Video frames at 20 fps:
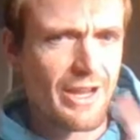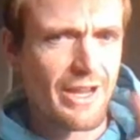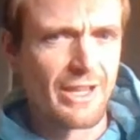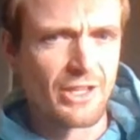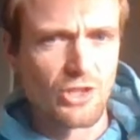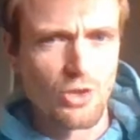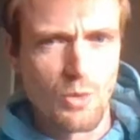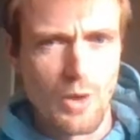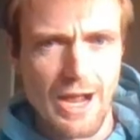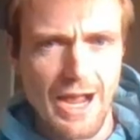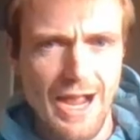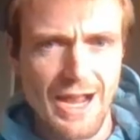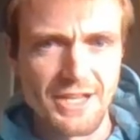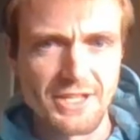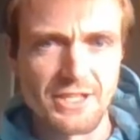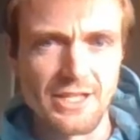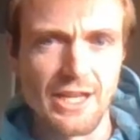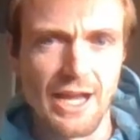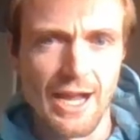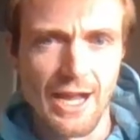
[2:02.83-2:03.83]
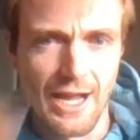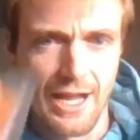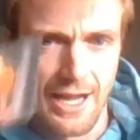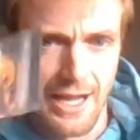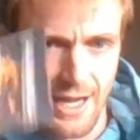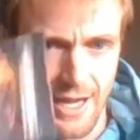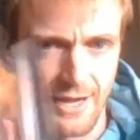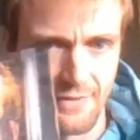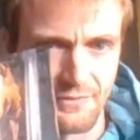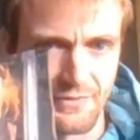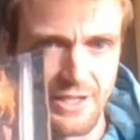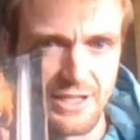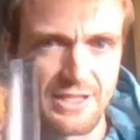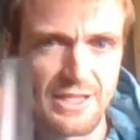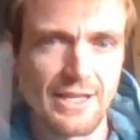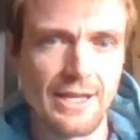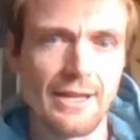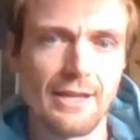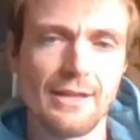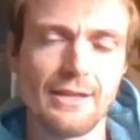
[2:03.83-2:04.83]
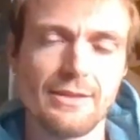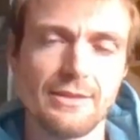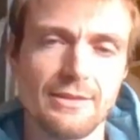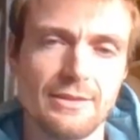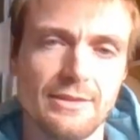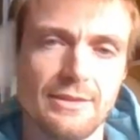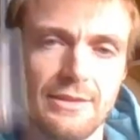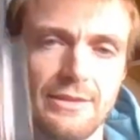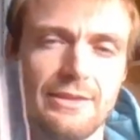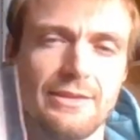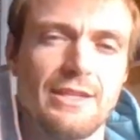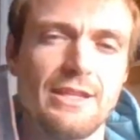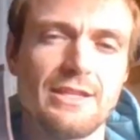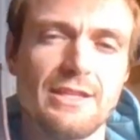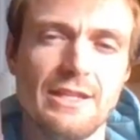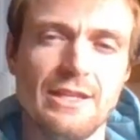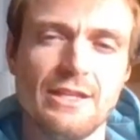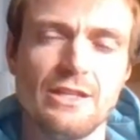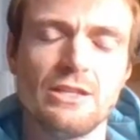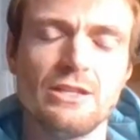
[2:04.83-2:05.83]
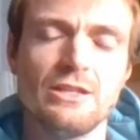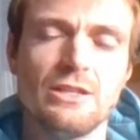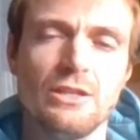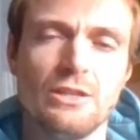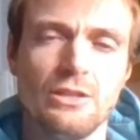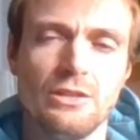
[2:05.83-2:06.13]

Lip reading: kit. Don't actually have this in it. This here